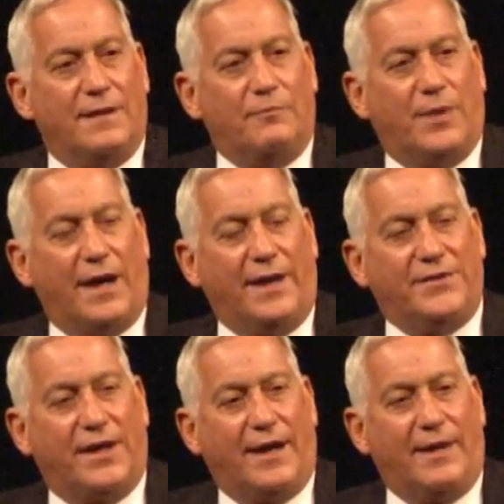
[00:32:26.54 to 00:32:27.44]
But
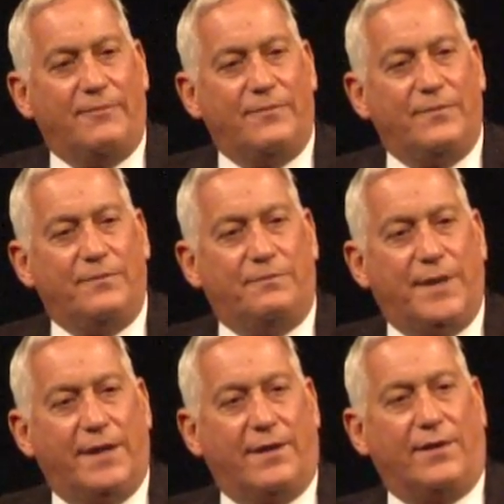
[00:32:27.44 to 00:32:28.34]

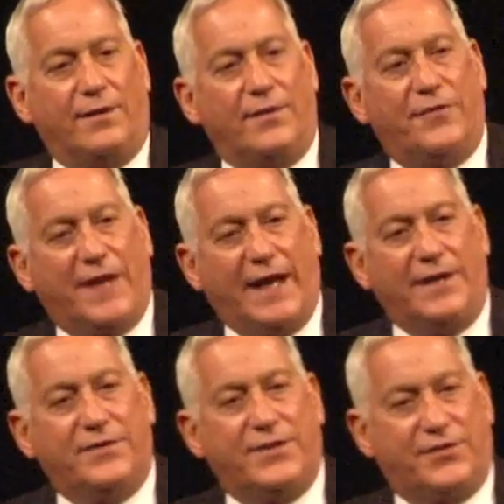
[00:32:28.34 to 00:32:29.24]
Bill,
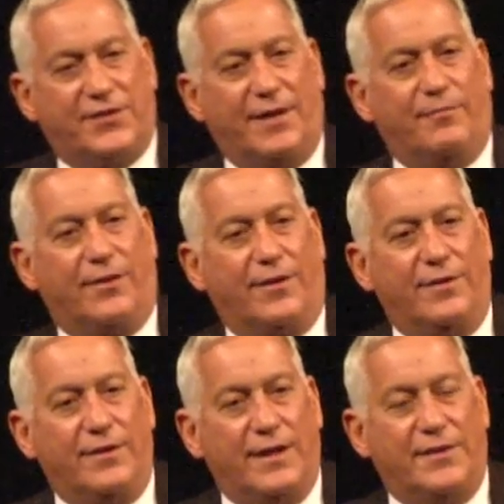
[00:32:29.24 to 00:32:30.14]
that December,
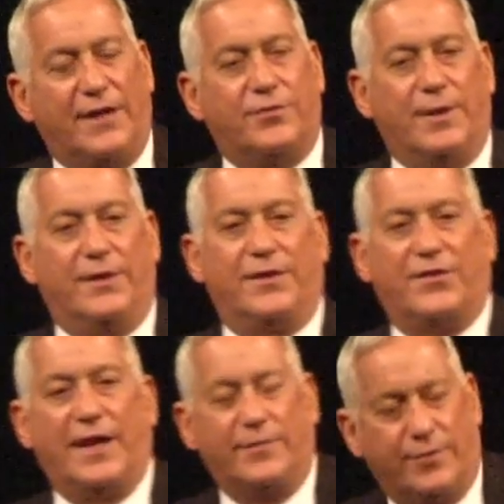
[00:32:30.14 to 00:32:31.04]
and that's when
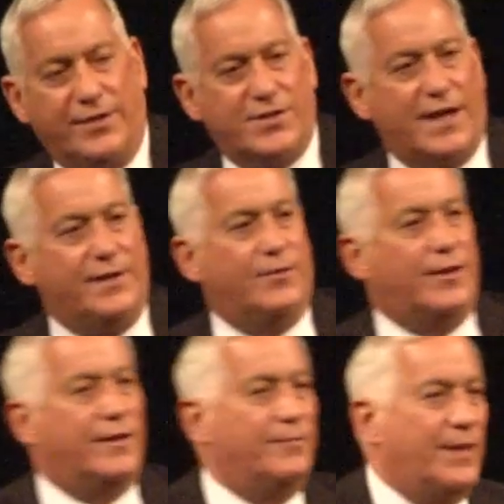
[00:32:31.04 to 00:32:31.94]
exams were in
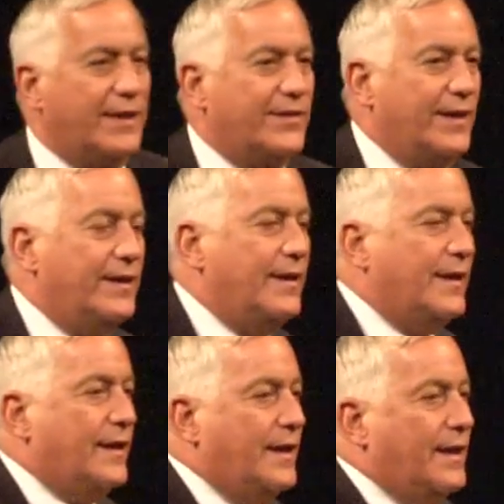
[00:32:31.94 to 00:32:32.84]
January back then,
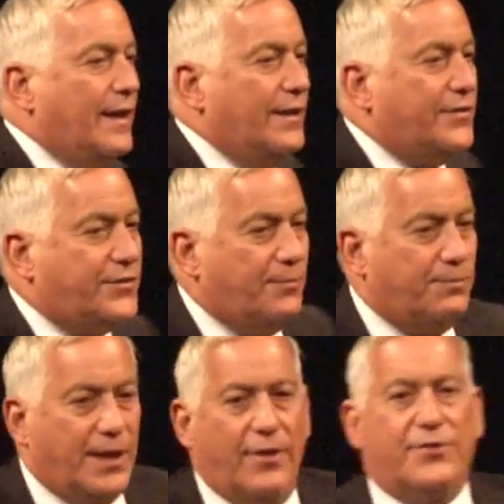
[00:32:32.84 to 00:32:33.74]

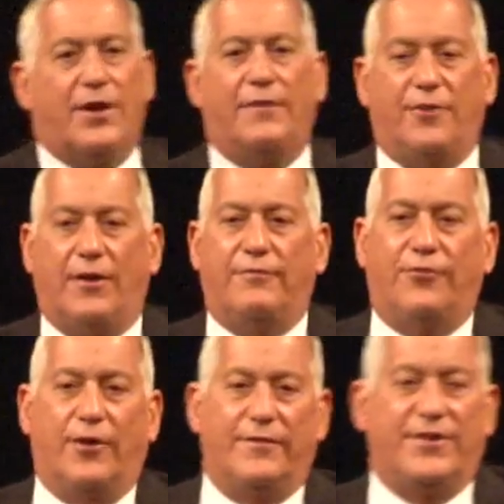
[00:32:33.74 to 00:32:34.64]
blows off all
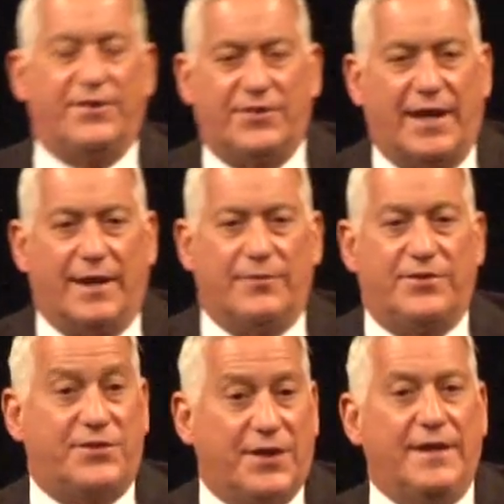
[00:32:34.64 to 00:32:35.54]
four of his exams,
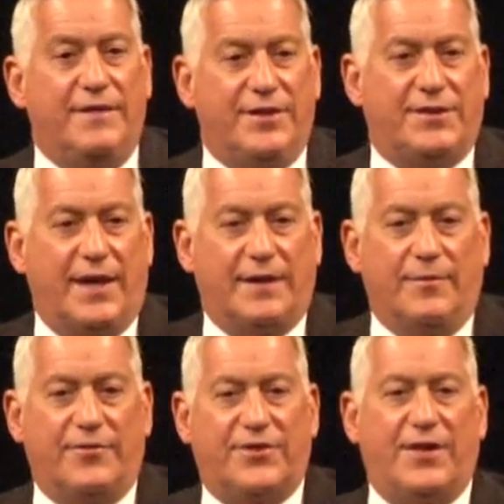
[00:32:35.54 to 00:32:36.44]
just doesn't even take
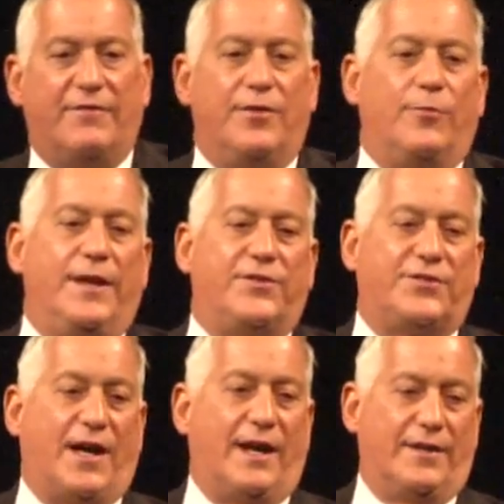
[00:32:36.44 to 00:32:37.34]
them. And for 7 weeks
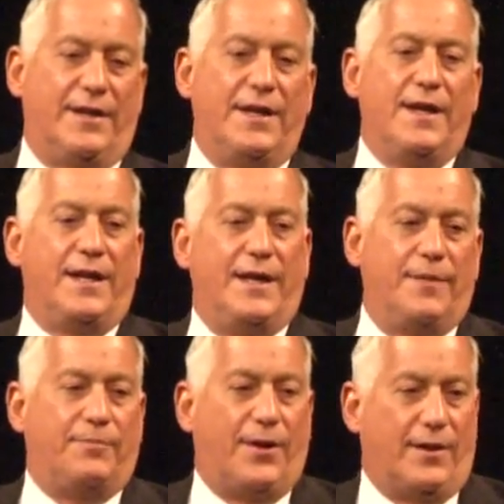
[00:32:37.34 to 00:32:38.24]
solid, he
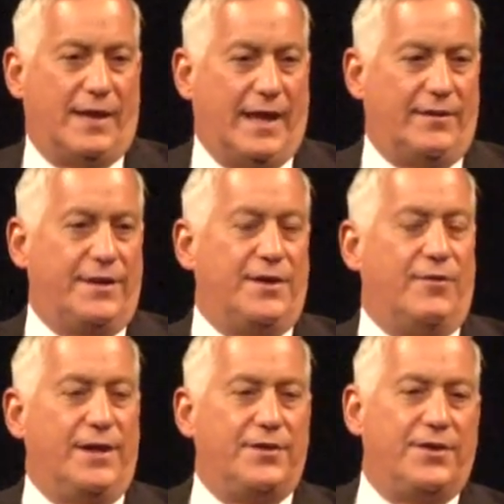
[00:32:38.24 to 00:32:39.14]
and Paul Allen
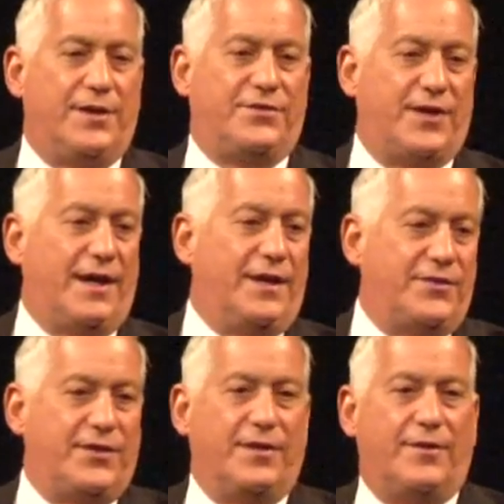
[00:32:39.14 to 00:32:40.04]
go into the
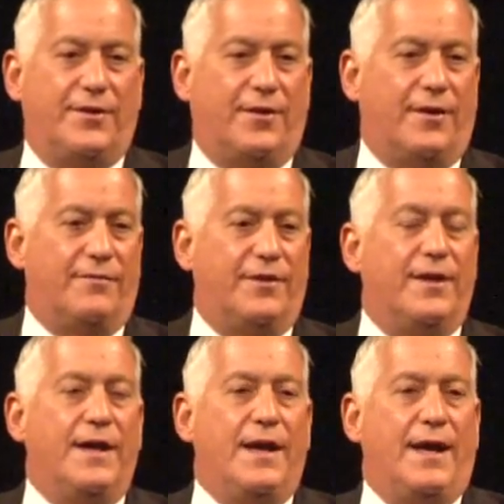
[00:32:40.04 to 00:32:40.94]
Science Center at Harvard
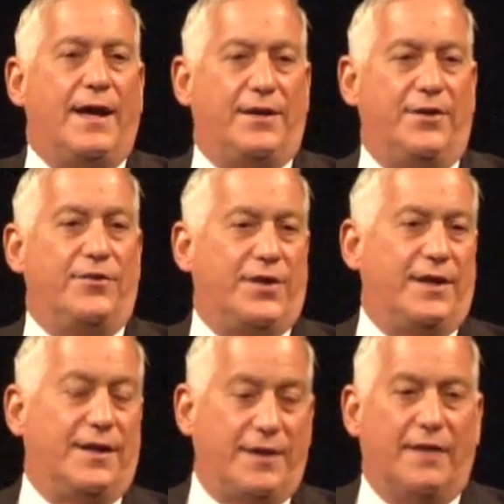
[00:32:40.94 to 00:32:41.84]

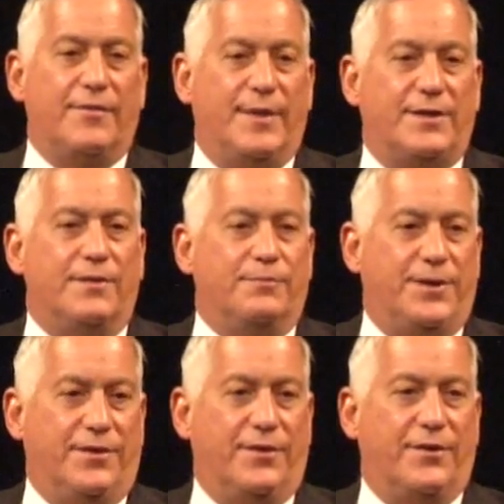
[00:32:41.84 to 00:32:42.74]
using a government
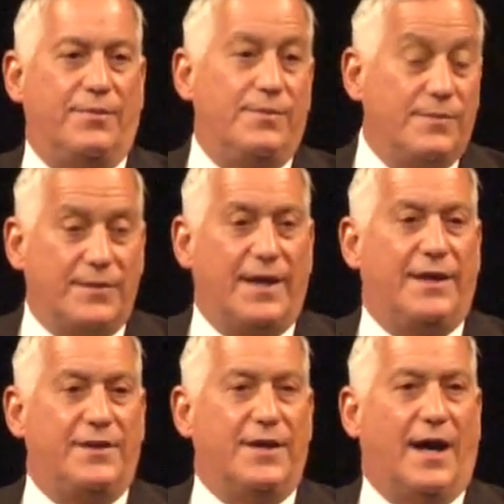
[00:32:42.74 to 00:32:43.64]
computer late
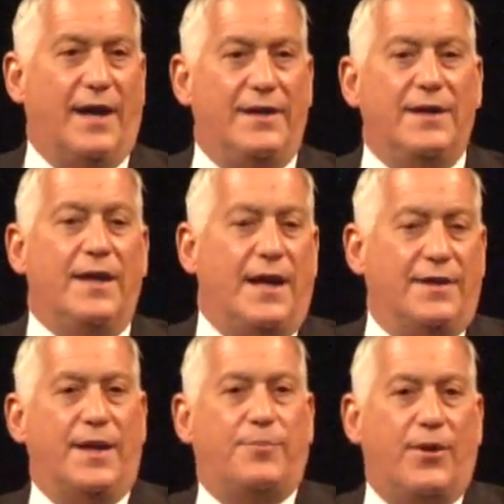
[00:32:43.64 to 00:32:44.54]
at night,
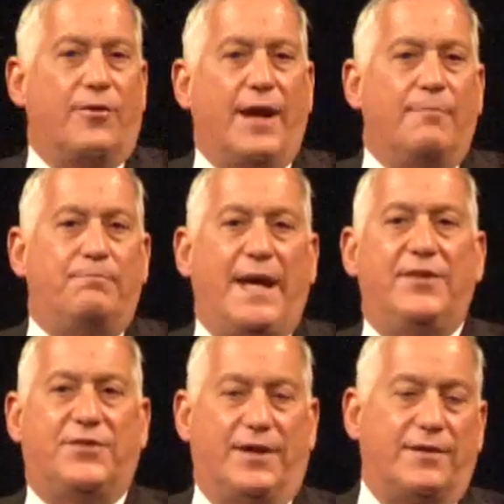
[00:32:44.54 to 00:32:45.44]
and they program
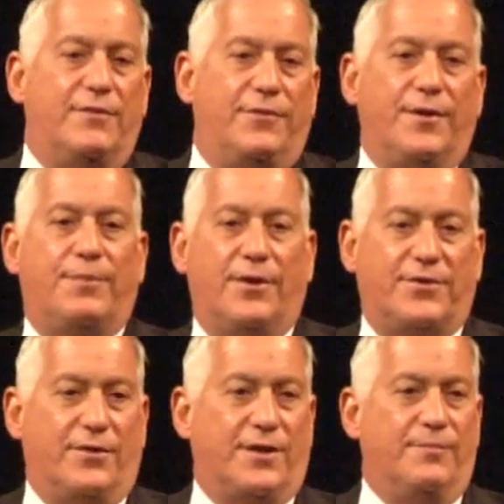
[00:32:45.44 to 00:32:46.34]
BASIC for the
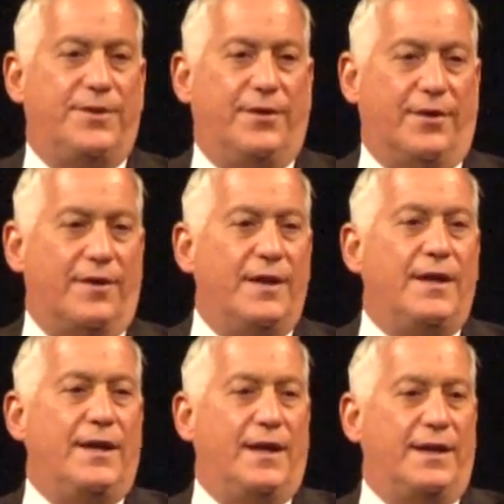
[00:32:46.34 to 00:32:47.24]
personal computer.
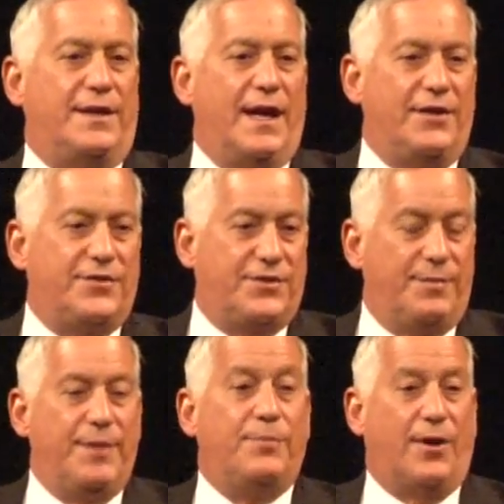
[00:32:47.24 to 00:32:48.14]
And it gets to
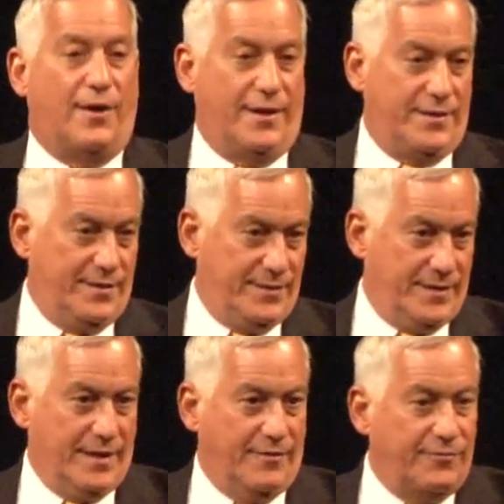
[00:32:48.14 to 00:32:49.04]
be part
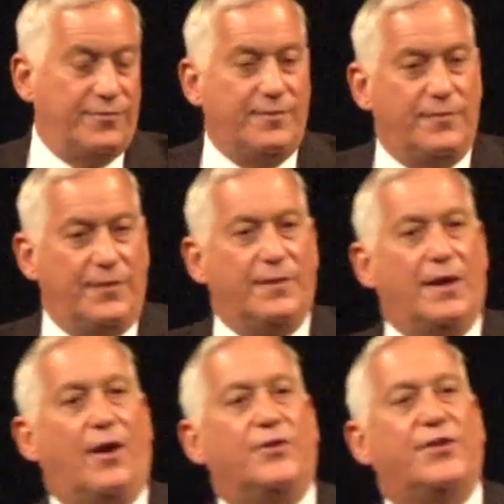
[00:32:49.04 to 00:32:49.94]
of
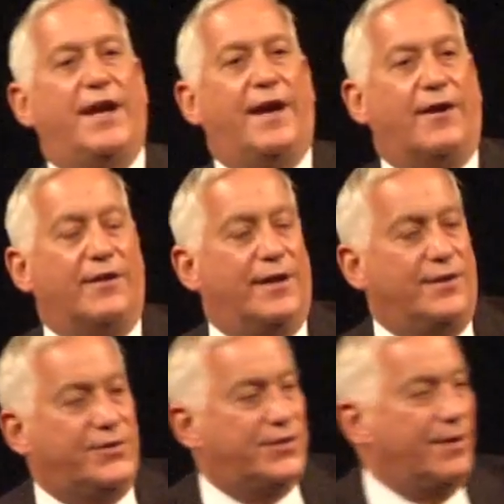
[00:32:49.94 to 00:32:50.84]
Altair, and
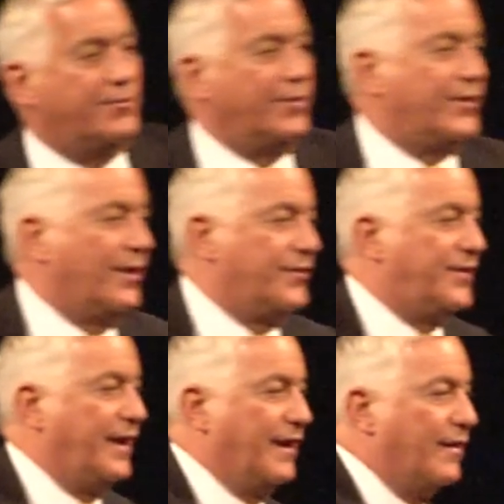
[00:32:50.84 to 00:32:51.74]
it's shipped with
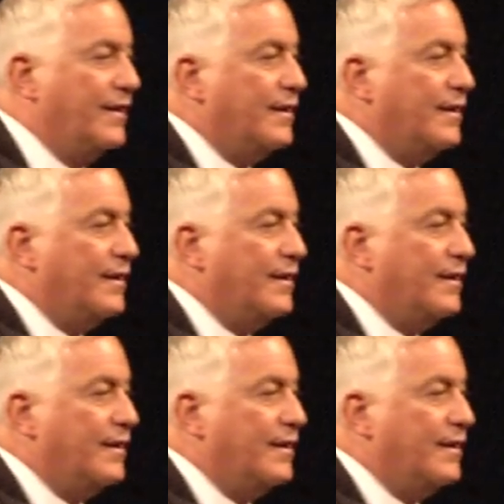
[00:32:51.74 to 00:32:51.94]
Altair.